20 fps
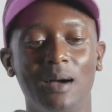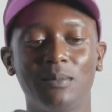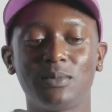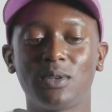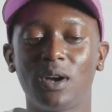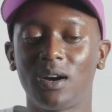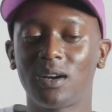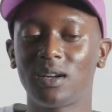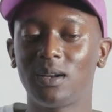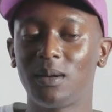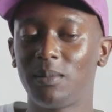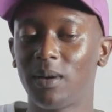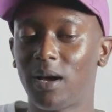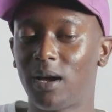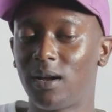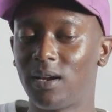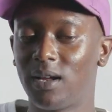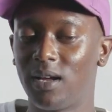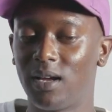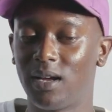I'm talking
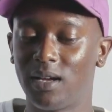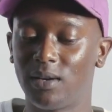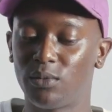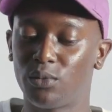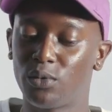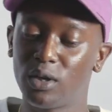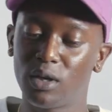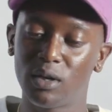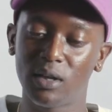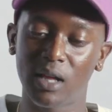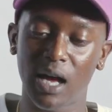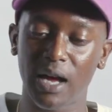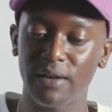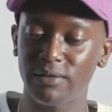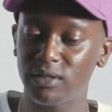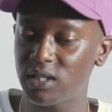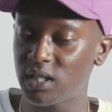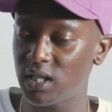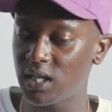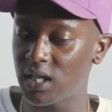about real
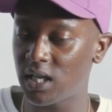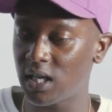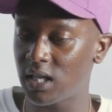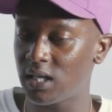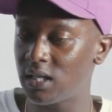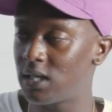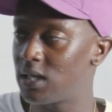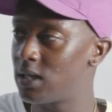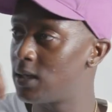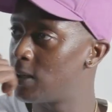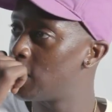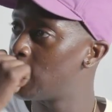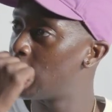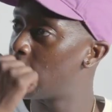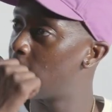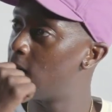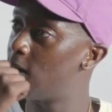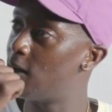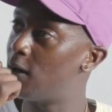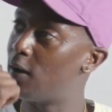life shit,
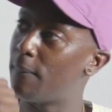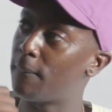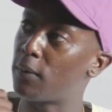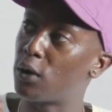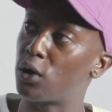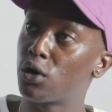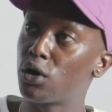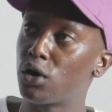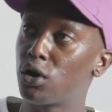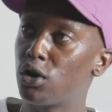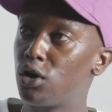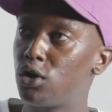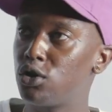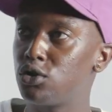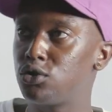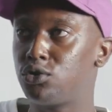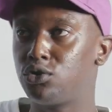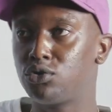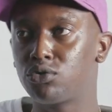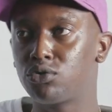girls,